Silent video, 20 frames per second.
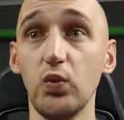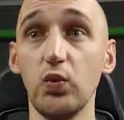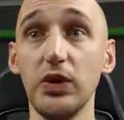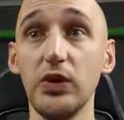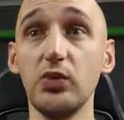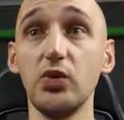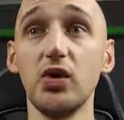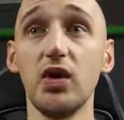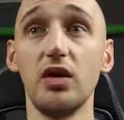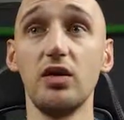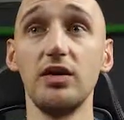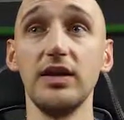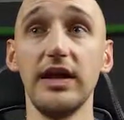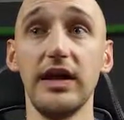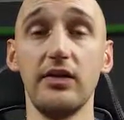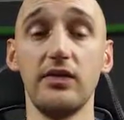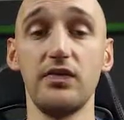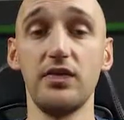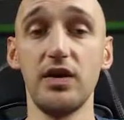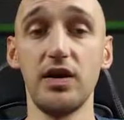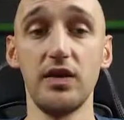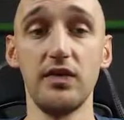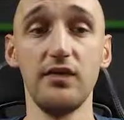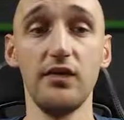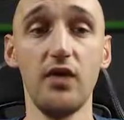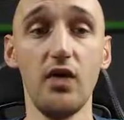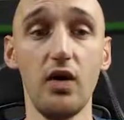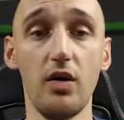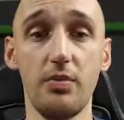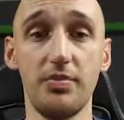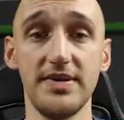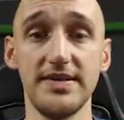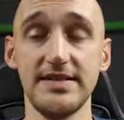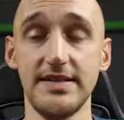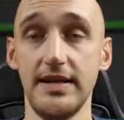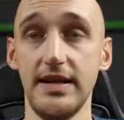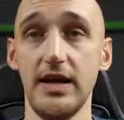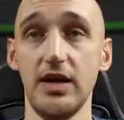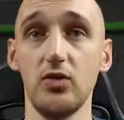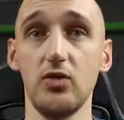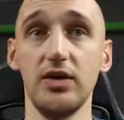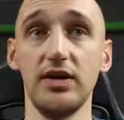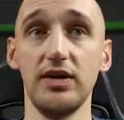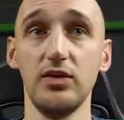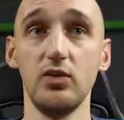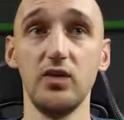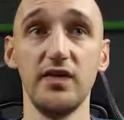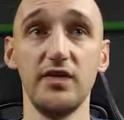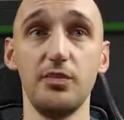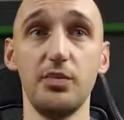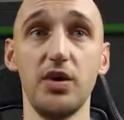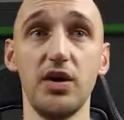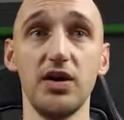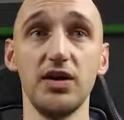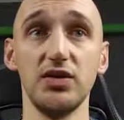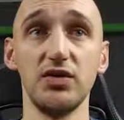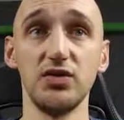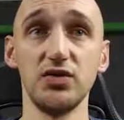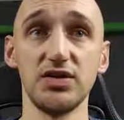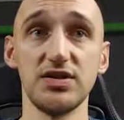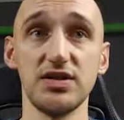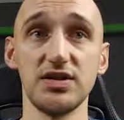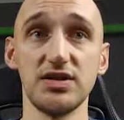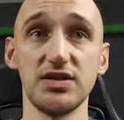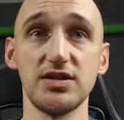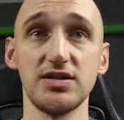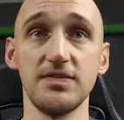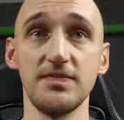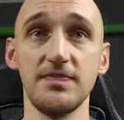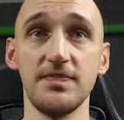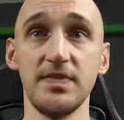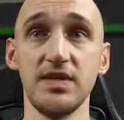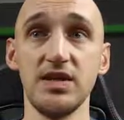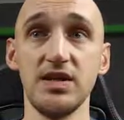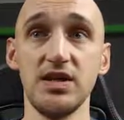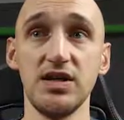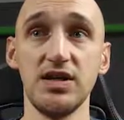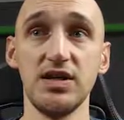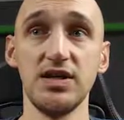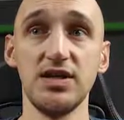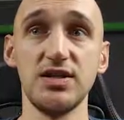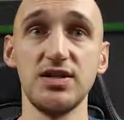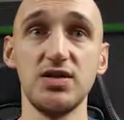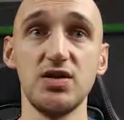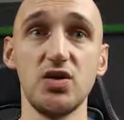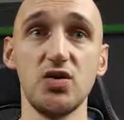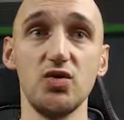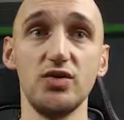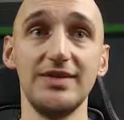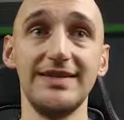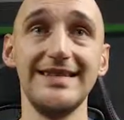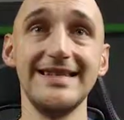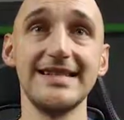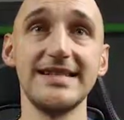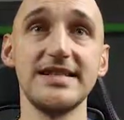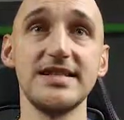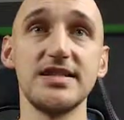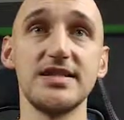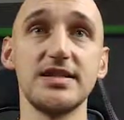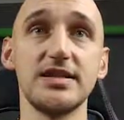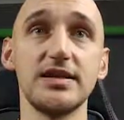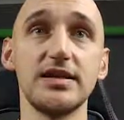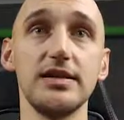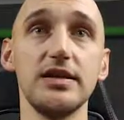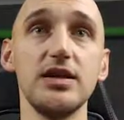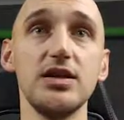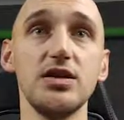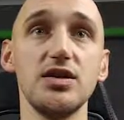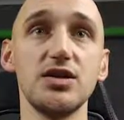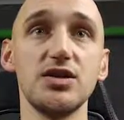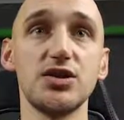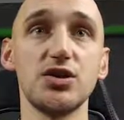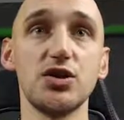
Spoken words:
we would only have 34% equity with pocket deuces. So this clearly